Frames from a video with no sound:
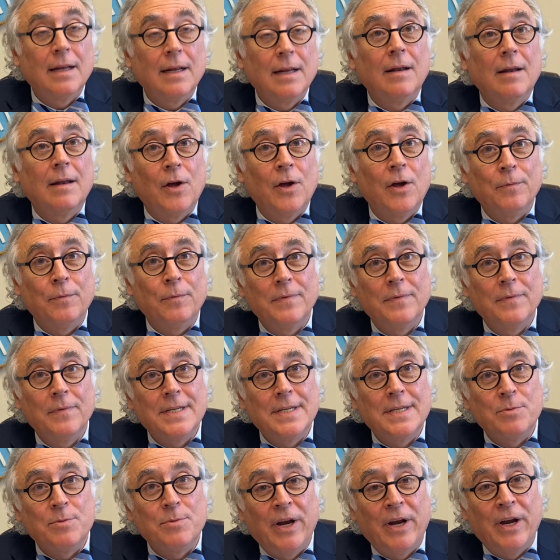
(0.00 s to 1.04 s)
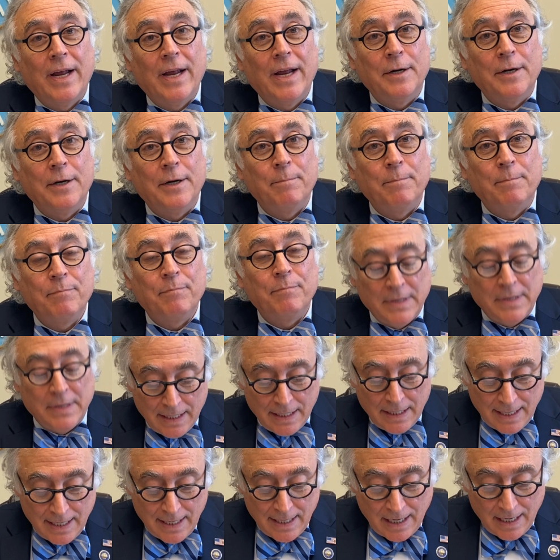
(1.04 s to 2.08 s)
Hello, this is Mayor Hatem.
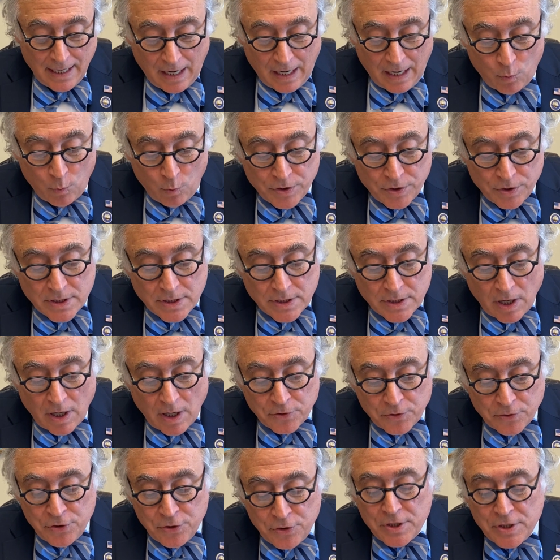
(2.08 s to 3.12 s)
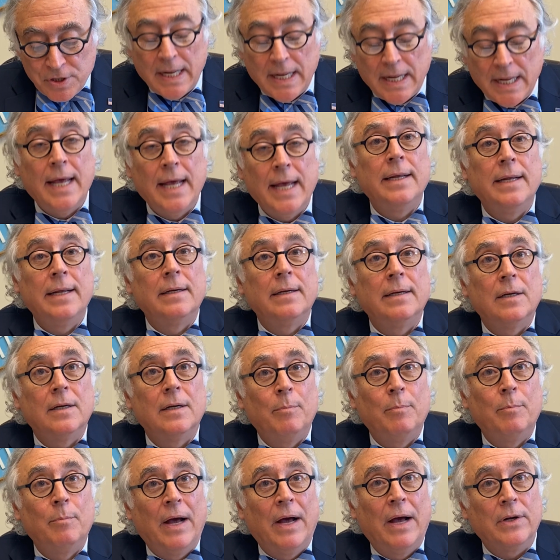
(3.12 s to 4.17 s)
I want to talk to you today
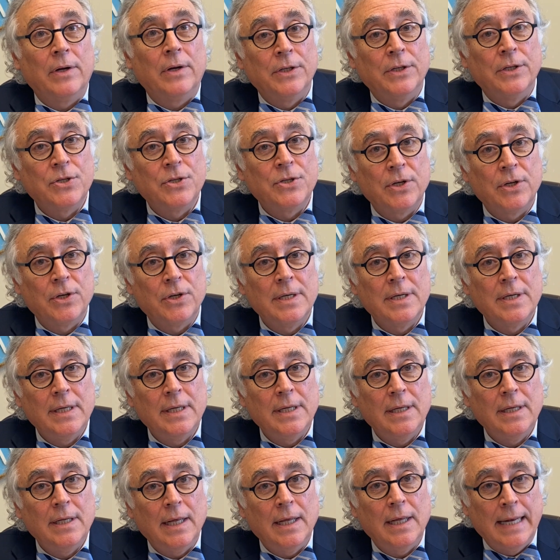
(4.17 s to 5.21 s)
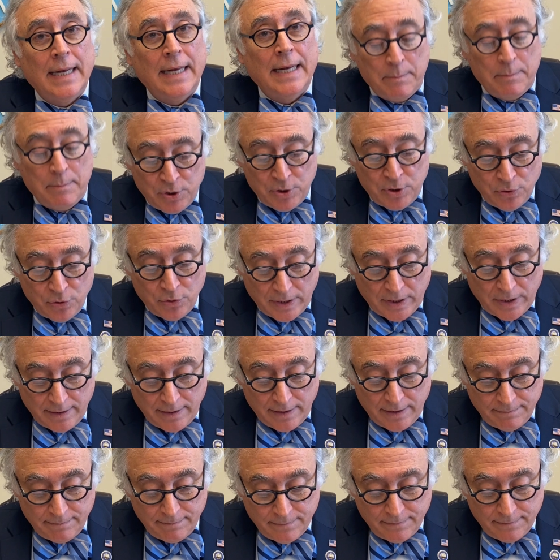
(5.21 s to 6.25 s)
about uncertainty and
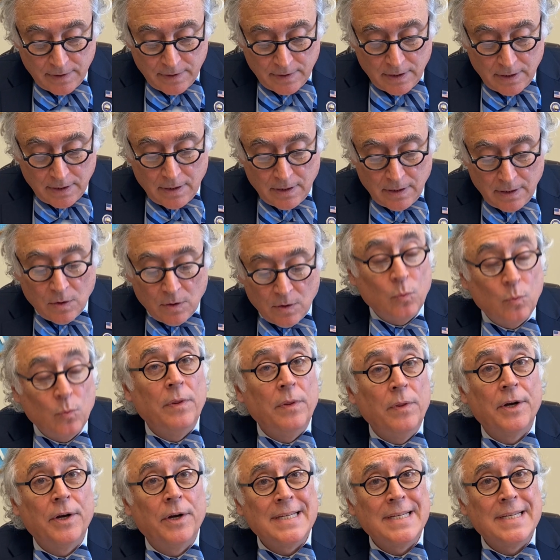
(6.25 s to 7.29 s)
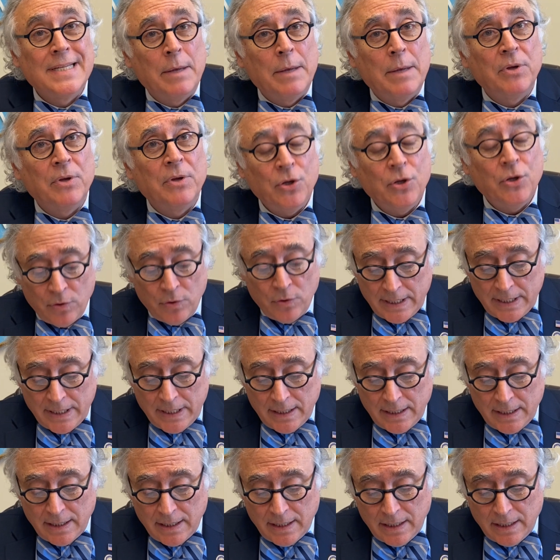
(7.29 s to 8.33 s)
ambiguity. When there's
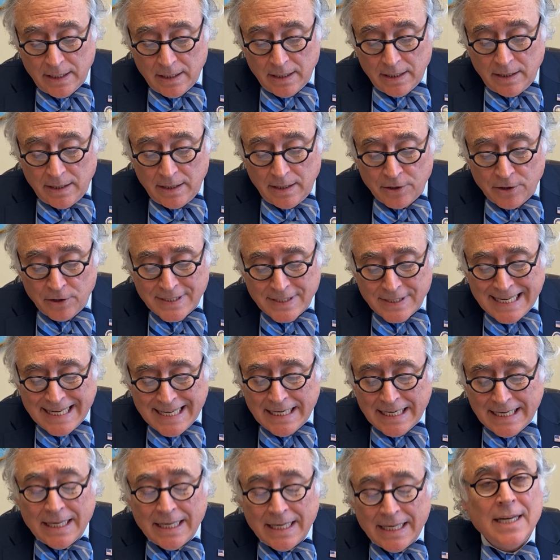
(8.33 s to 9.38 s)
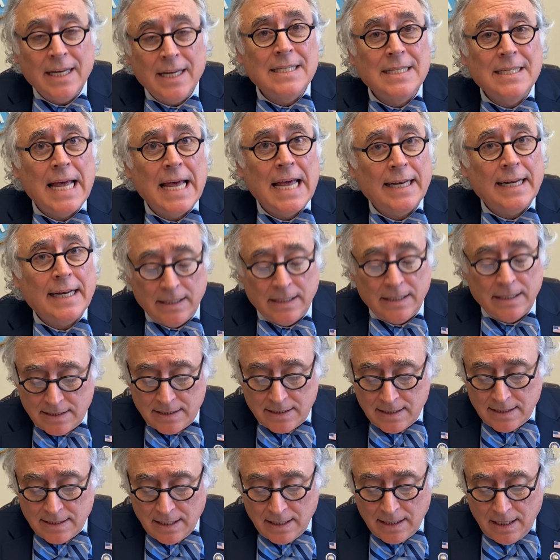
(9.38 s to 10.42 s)
ambiguity, there is an
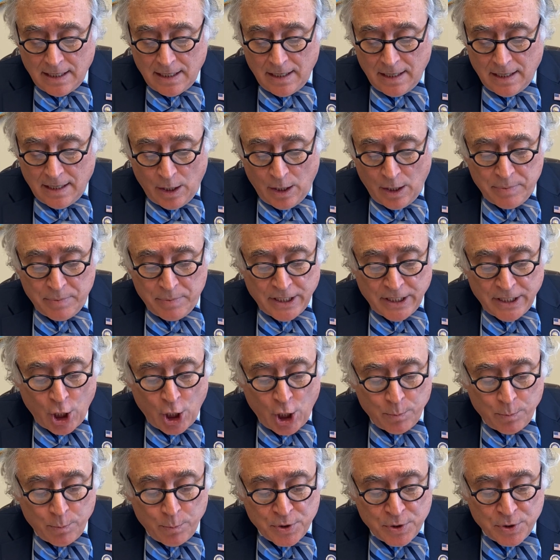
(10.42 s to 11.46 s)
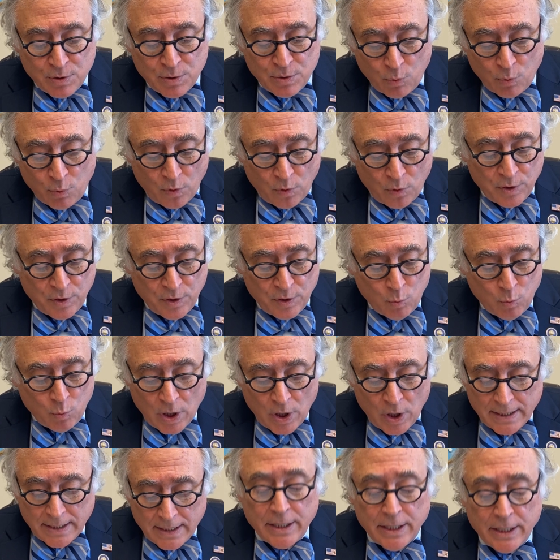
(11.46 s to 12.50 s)
inexactness of being open to more than
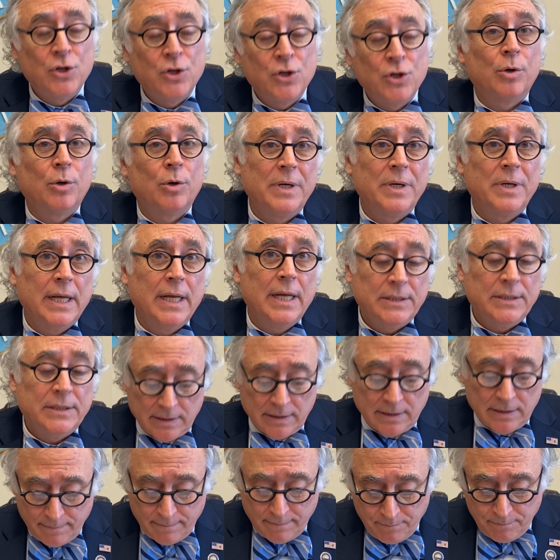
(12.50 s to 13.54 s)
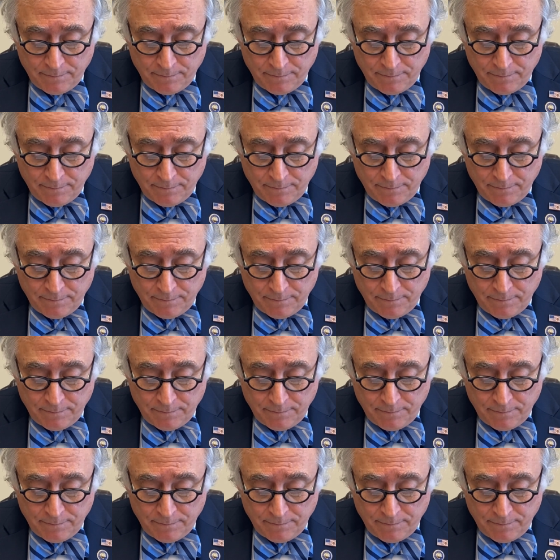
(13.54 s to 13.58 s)
one interpretation.